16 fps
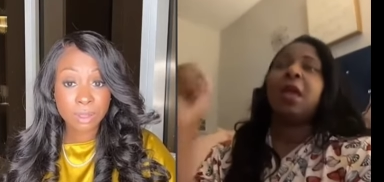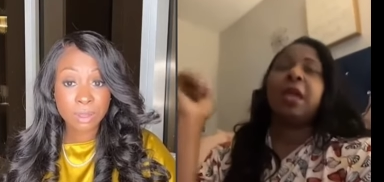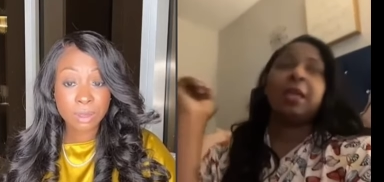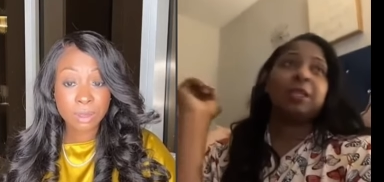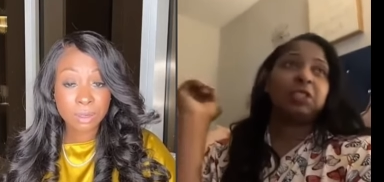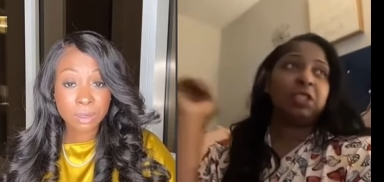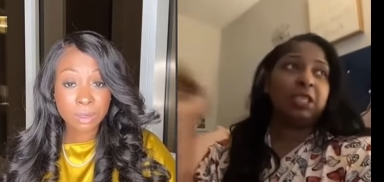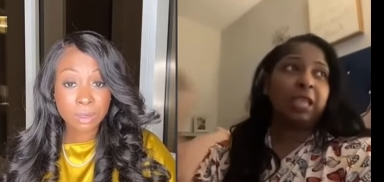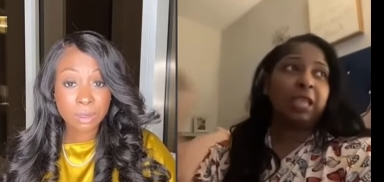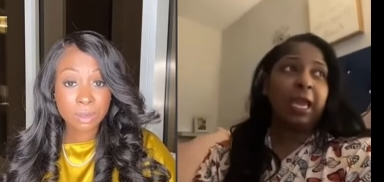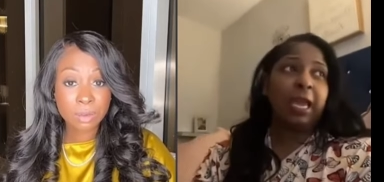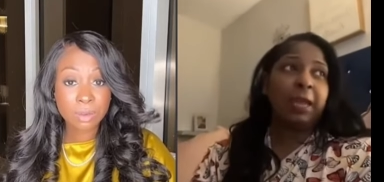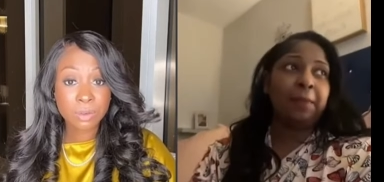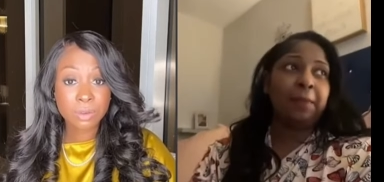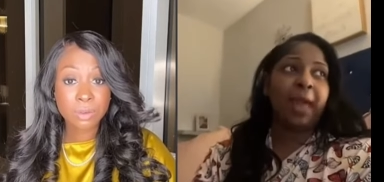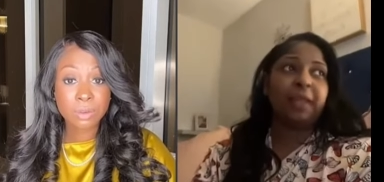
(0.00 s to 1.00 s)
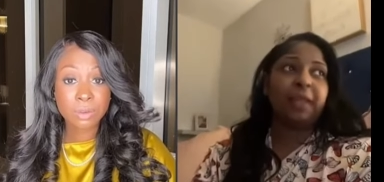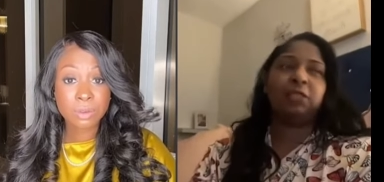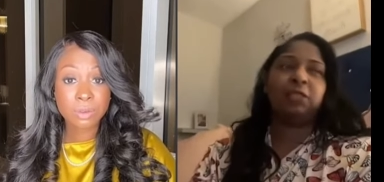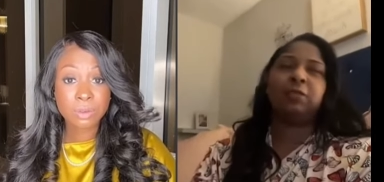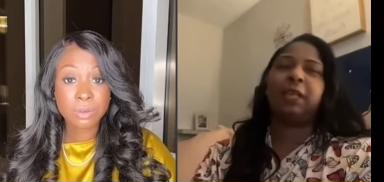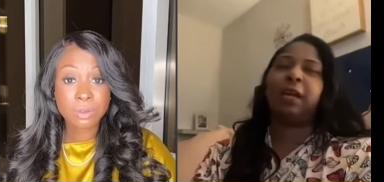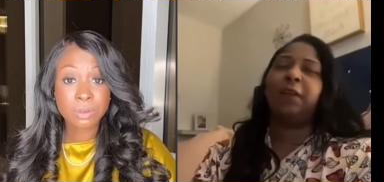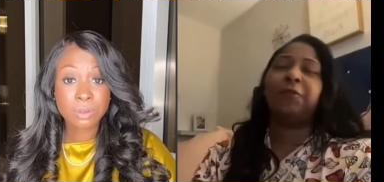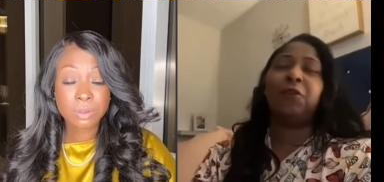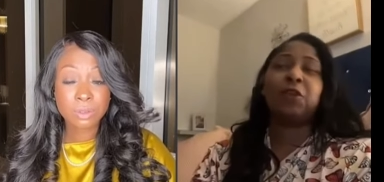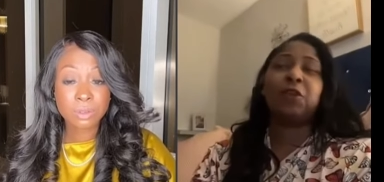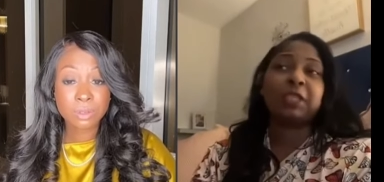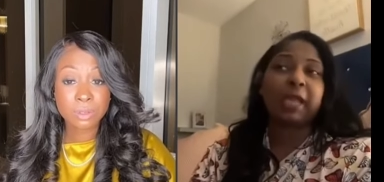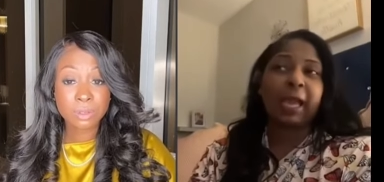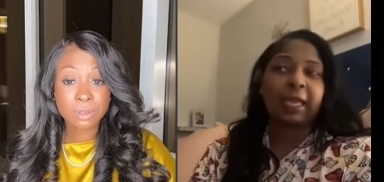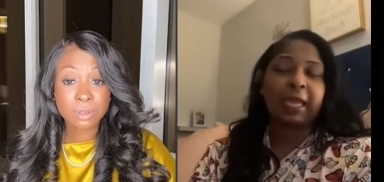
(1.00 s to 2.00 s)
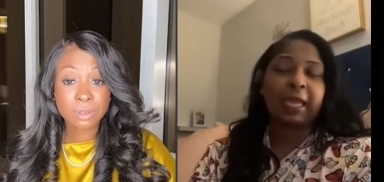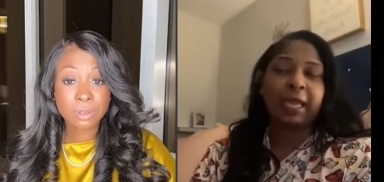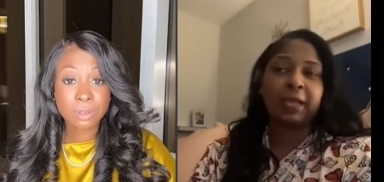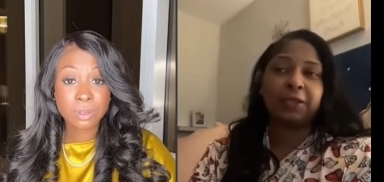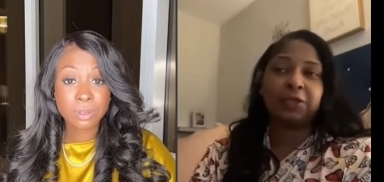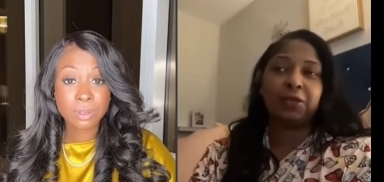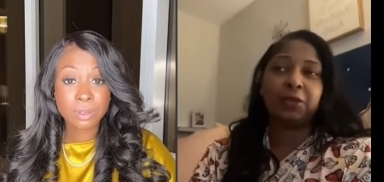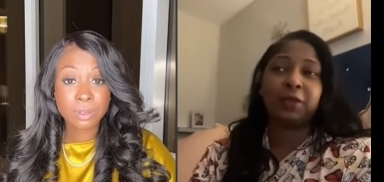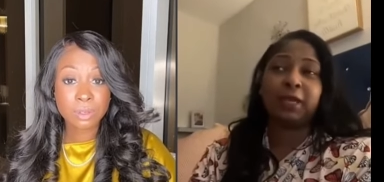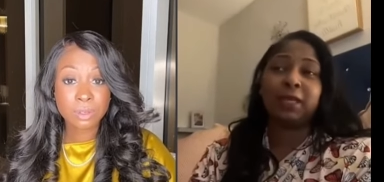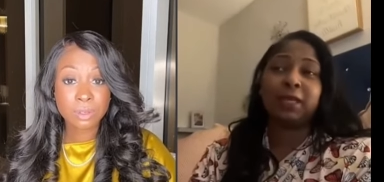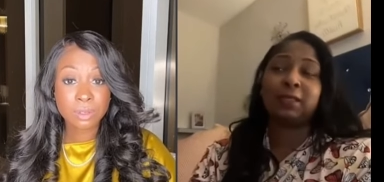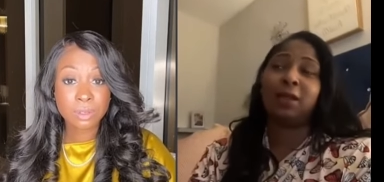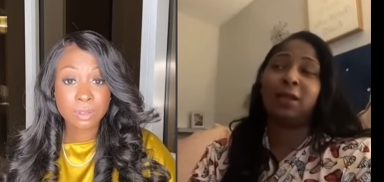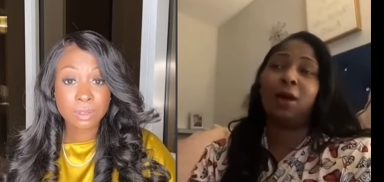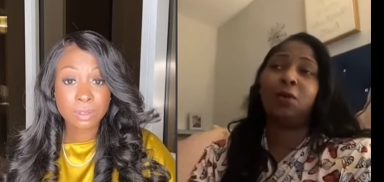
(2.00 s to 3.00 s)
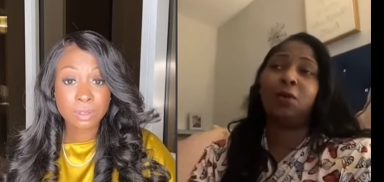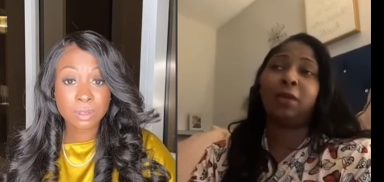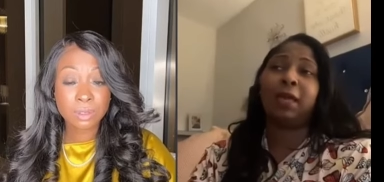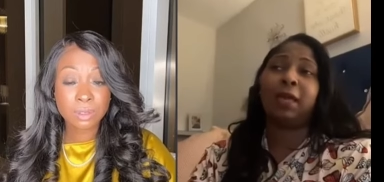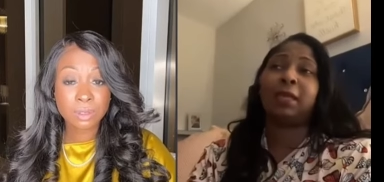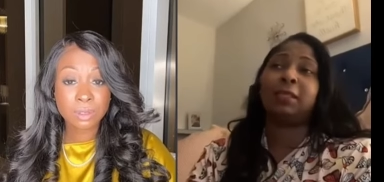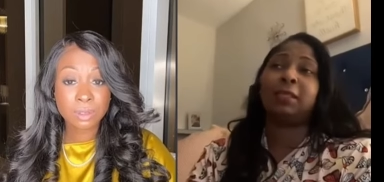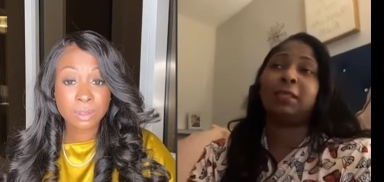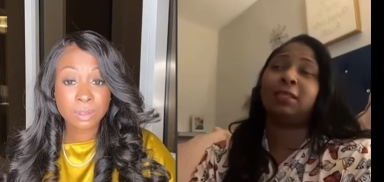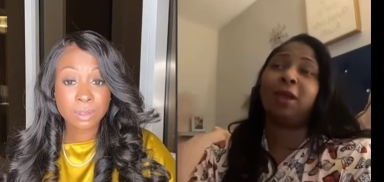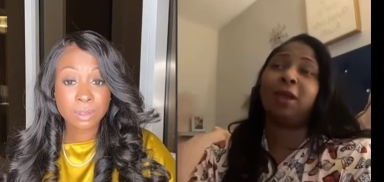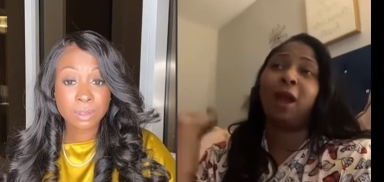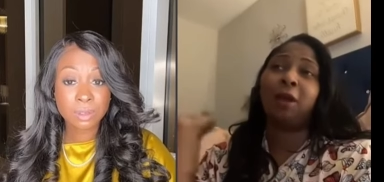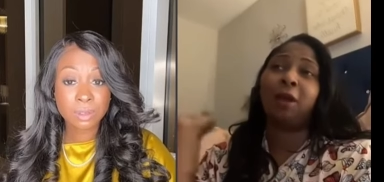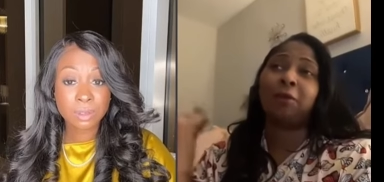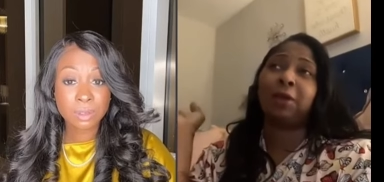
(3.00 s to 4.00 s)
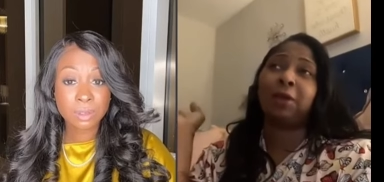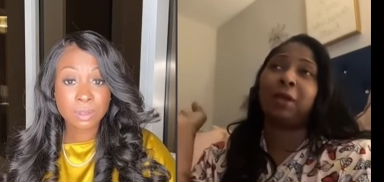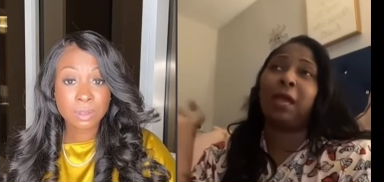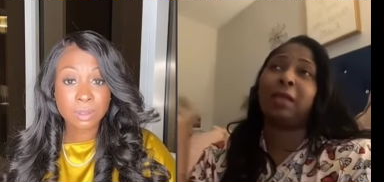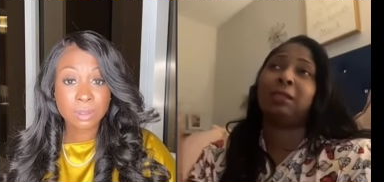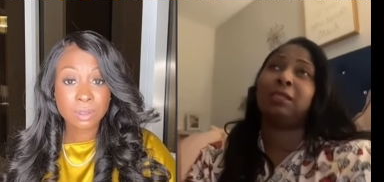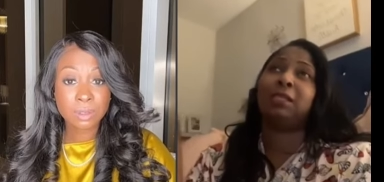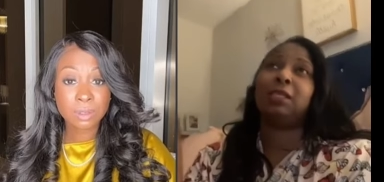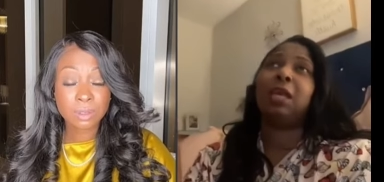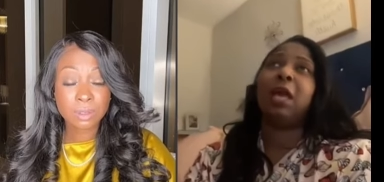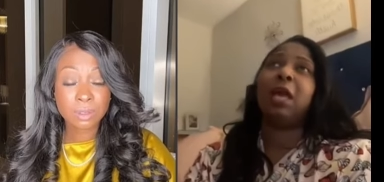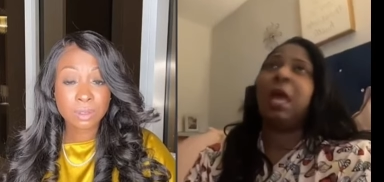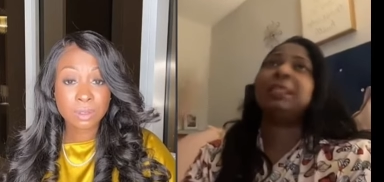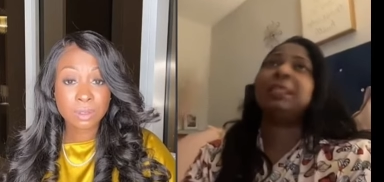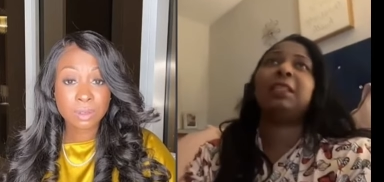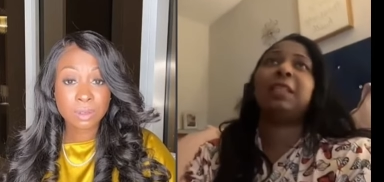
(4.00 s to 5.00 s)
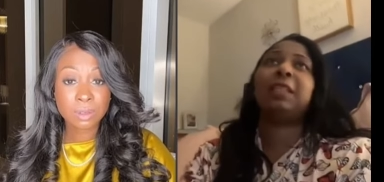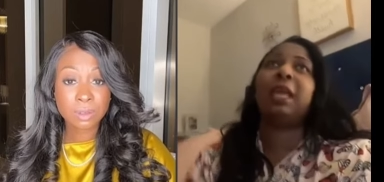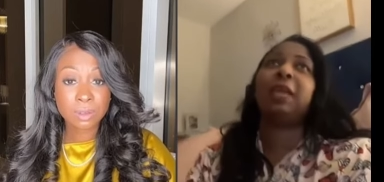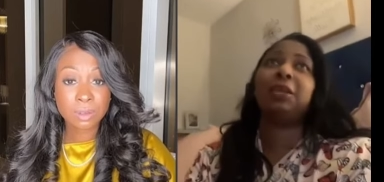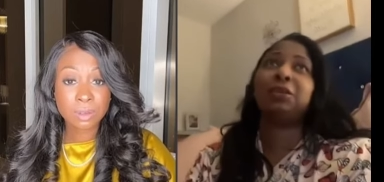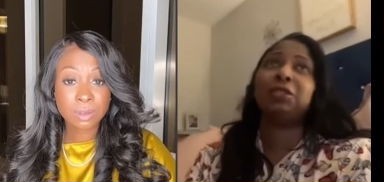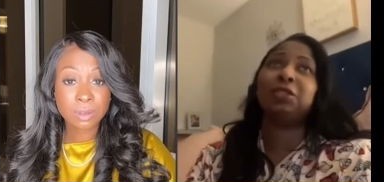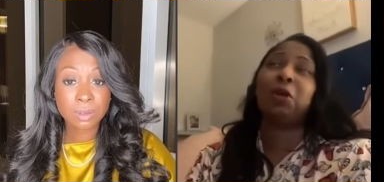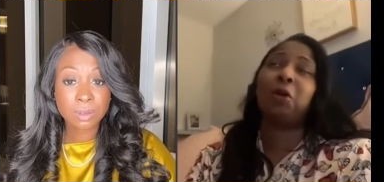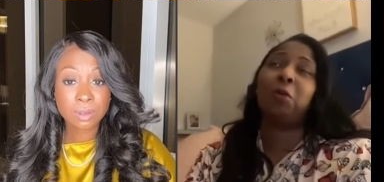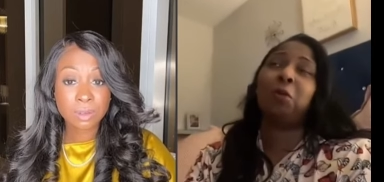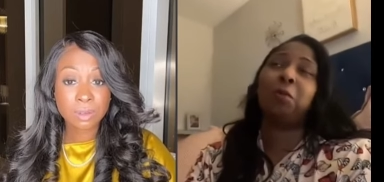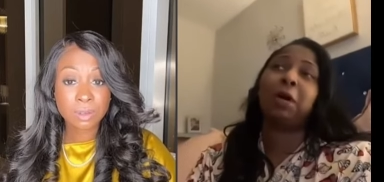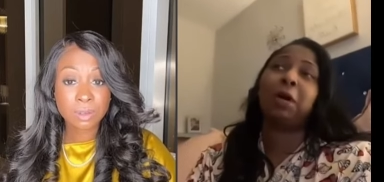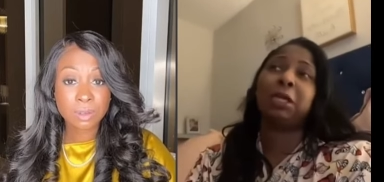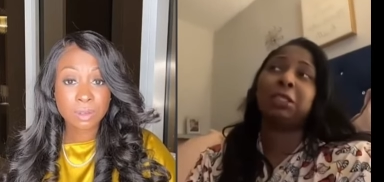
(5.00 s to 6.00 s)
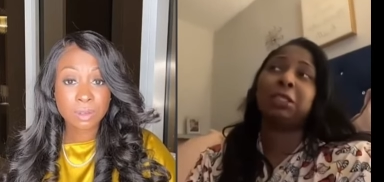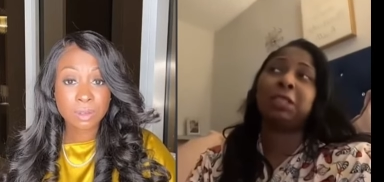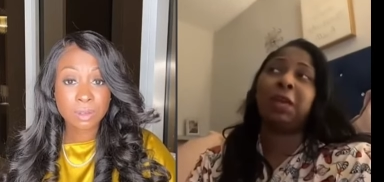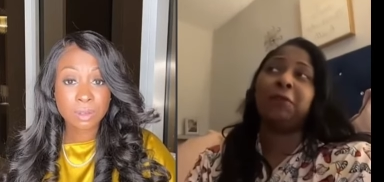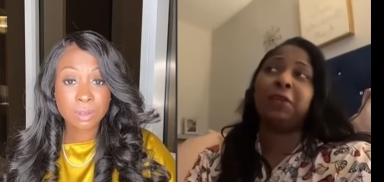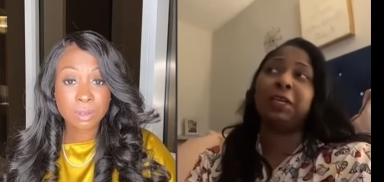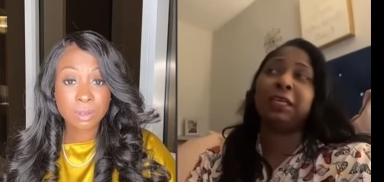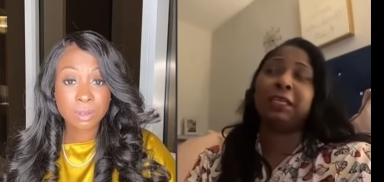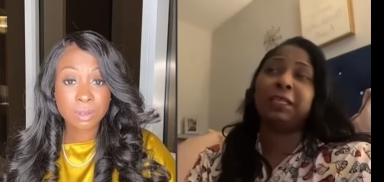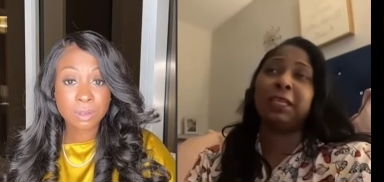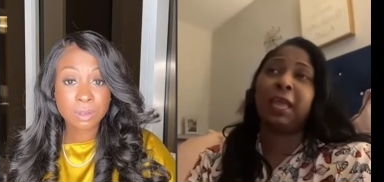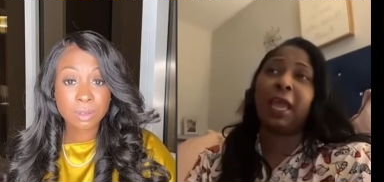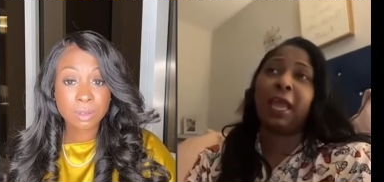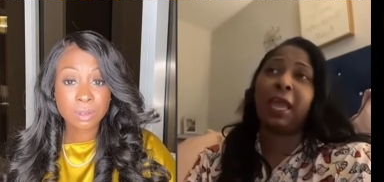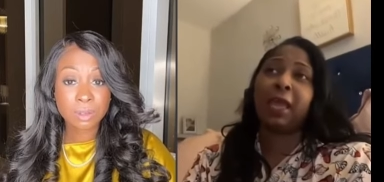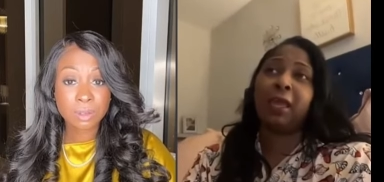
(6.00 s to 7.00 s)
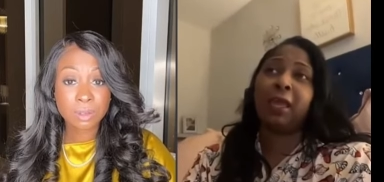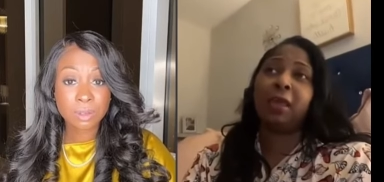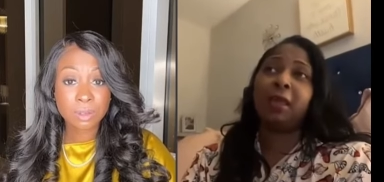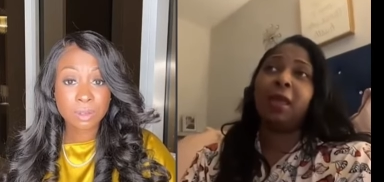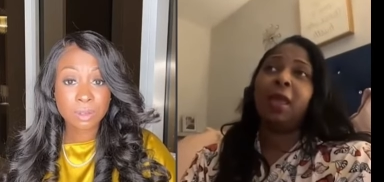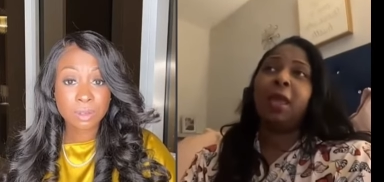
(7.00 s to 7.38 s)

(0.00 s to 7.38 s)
Speaker 1: And she came back. She was like, unfortunately, I can't do it. I said, okay, sorry. I said, thank you so much. Have a good day.